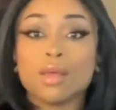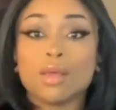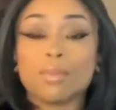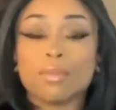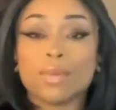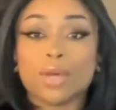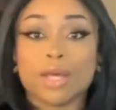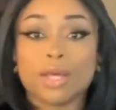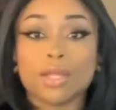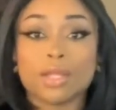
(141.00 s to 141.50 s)

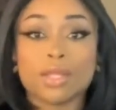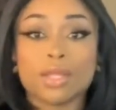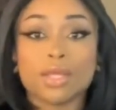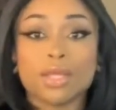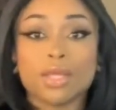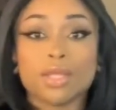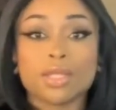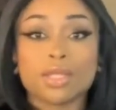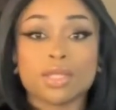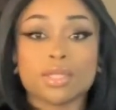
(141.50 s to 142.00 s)
but
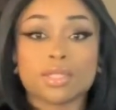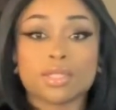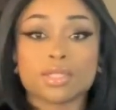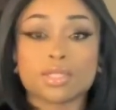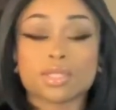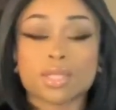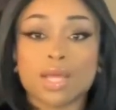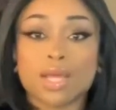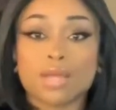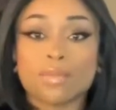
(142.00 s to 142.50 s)
it
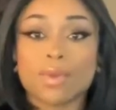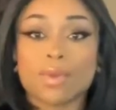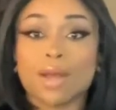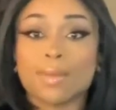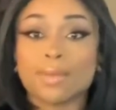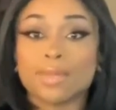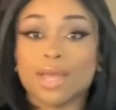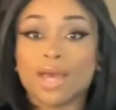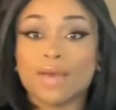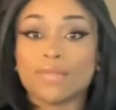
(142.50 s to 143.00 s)
is, I
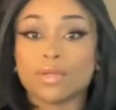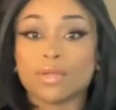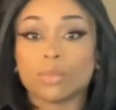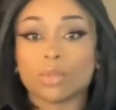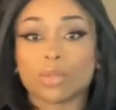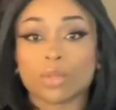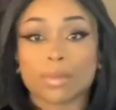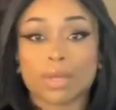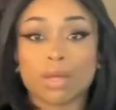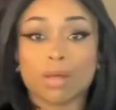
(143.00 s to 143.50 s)
probably have it in
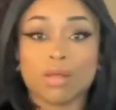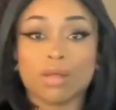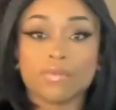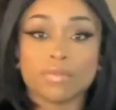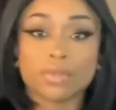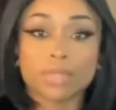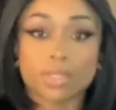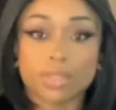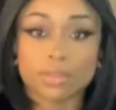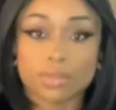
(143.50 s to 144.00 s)
one of my haul
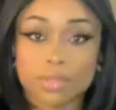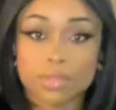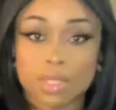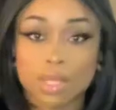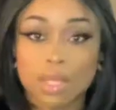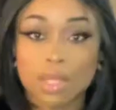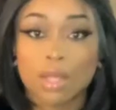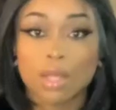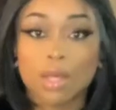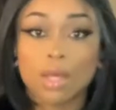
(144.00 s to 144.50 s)
videos
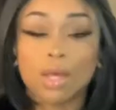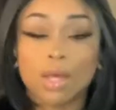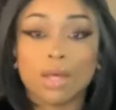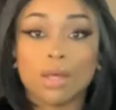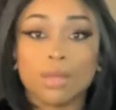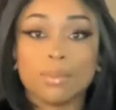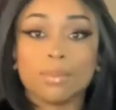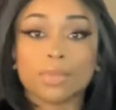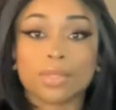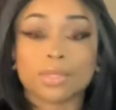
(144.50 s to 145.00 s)

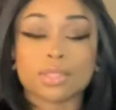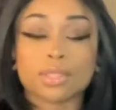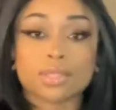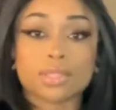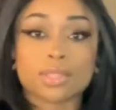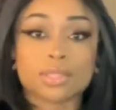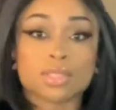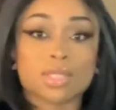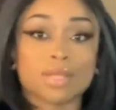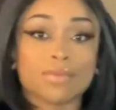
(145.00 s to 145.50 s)
um, but this
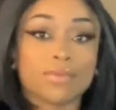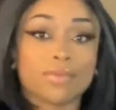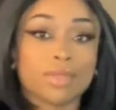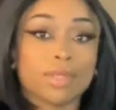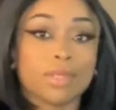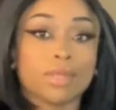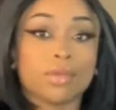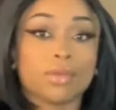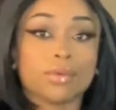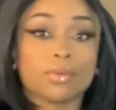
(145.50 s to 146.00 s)
is definitely
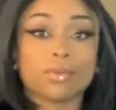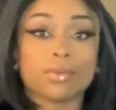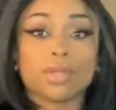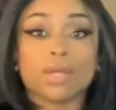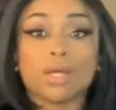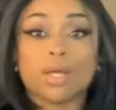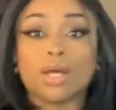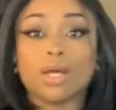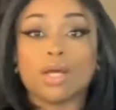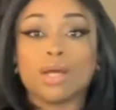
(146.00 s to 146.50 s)
cute.
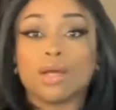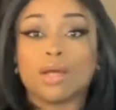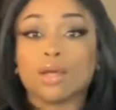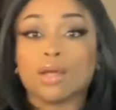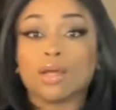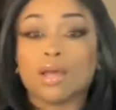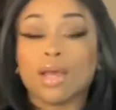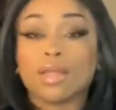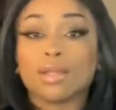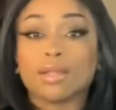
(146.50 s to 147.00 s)

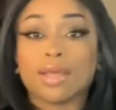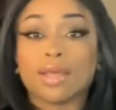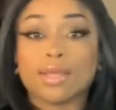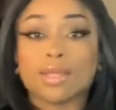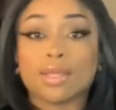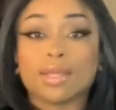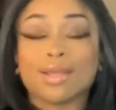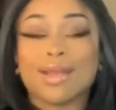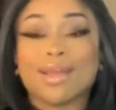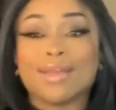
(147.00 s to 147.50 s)
Uh, I like
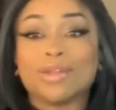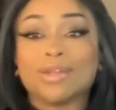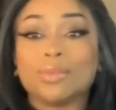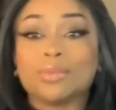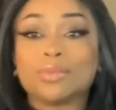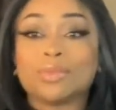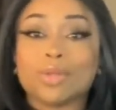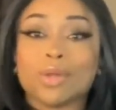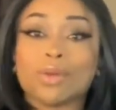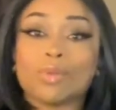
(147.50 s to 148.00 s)
it. I
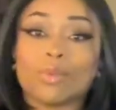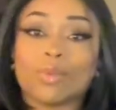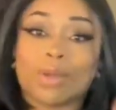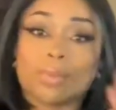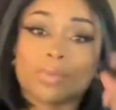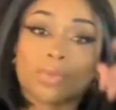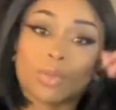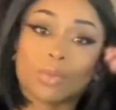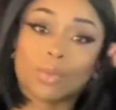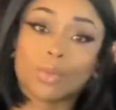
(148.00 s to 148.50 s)
don't know where
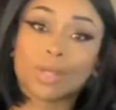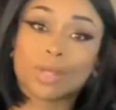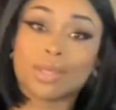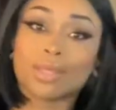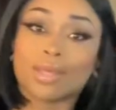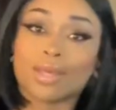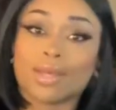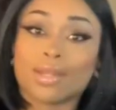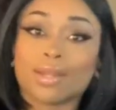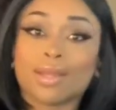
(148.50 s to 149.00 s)
I'm gonna wear it
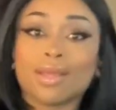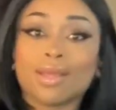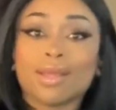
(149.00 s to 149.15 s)
yet